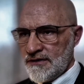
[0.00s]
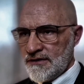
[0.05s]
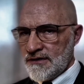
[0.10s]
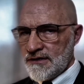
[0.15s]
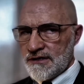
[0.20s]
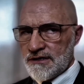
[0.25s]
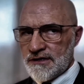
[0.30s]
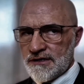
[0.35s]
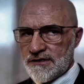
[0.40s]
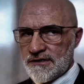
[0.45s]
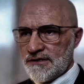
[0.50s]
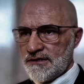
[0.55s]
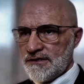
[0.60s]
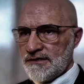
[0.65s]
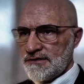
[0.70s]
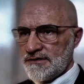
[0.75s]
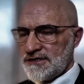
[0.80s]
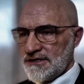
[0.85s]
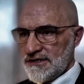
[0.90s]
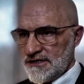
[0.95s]

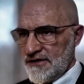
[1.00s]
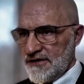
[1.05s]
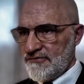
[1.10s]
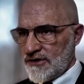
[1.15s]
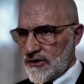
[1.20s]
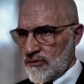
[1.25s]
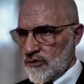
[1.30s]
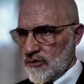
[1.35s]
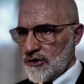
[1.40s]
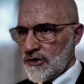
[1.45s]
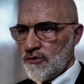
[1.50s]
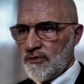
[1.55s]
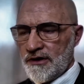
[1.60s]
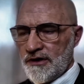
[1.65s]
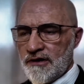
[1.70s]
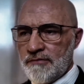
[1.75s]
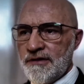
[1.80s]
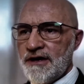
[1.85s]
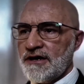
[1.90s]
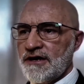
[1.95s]
to live in a world where
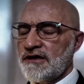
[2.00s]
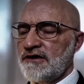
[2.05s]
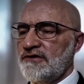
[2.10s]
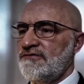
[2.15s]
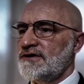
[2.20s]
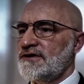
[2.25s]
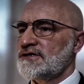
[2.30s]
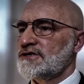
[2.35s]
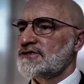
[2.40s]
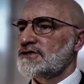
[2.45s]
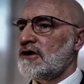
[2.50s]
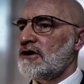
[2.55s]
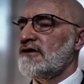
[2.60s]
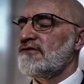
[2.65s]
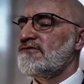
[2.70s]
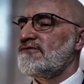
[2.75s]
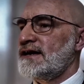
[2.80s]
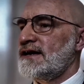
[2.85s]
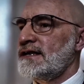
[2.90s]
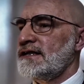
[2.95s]
American officials are
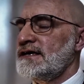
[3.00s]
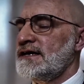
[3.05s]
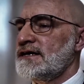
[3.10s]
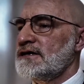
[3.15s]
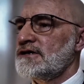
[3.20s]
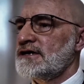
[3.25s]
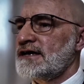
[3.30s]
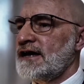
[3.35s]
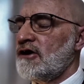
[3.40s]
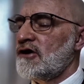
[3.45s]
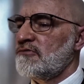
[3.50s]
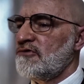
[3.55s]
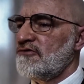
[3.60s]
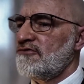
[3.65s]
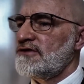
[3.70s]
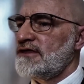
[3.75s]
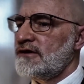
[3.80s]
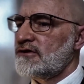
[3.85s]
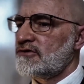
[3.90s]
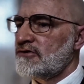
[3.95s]
finally held accountable for
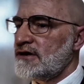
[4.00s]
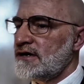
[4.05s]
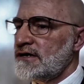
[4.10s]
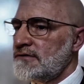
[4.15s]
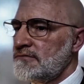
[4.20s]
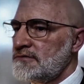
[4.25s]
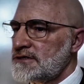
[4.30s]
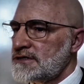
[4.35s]
their crimes.